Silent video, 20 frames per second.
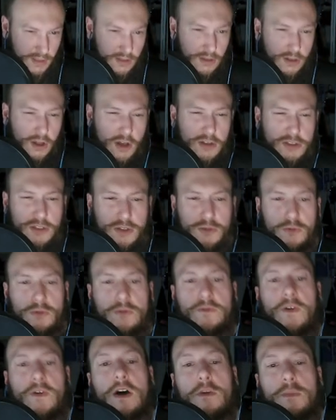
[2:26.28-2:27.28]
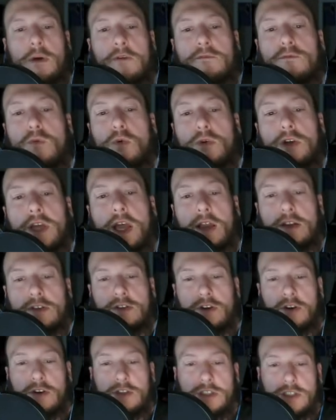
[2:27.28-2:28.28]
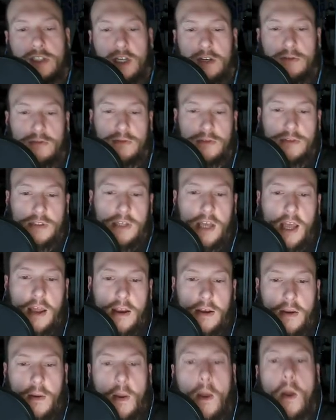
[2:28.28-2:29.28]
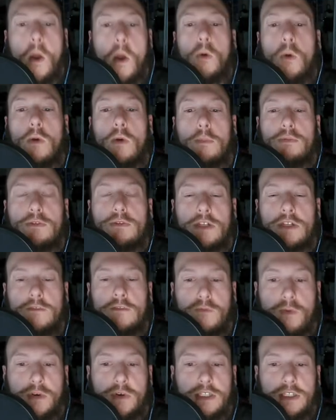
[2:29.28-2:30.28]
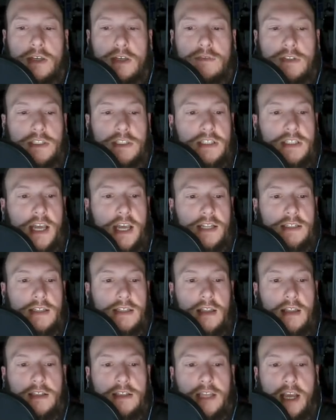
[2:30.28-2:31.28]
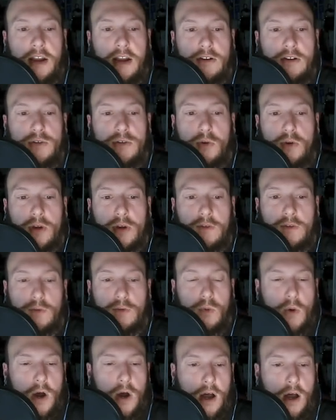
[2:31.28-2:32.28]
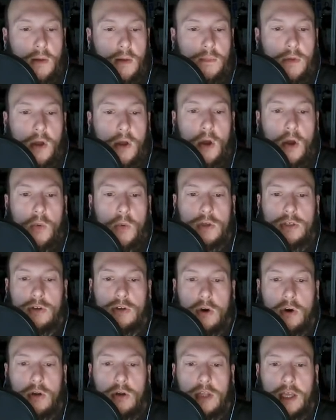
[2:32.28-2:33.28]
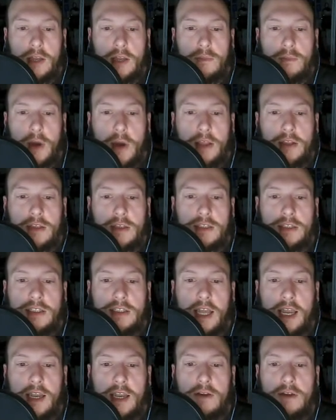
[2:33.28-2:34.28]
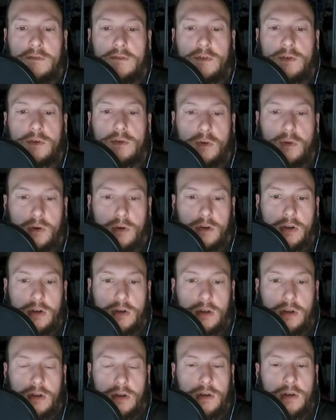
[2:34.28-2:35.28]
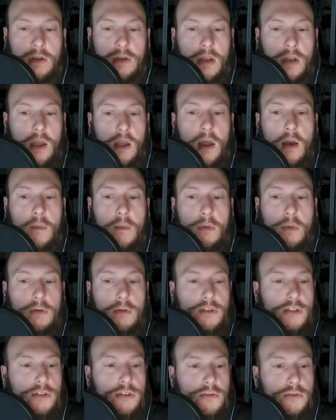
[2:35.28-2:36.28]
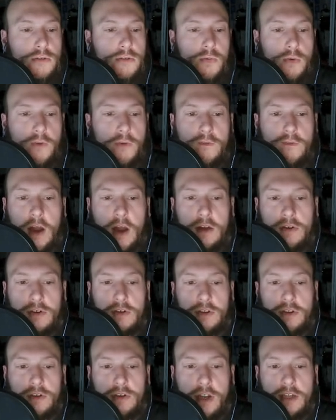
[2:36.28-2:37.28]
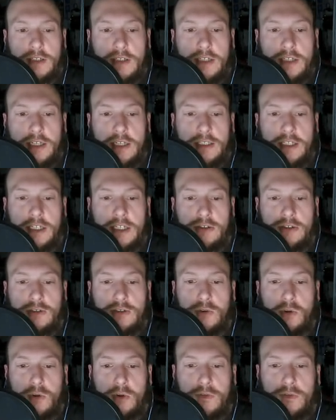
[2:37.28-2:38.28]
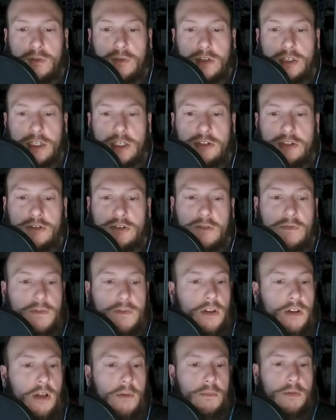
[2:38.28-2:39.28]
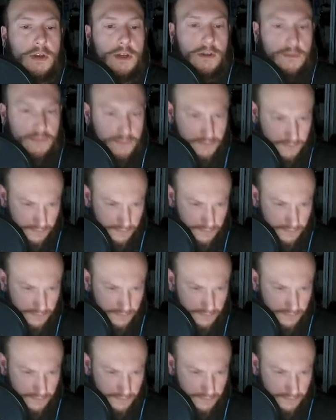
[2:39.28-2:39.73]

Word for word: The lawsuit was filed by 48 attorney generals and represents 47 states and the territory of Guam, which are all led by the state of New York. Both suits were filed in the United States District Court for the District of Columbia.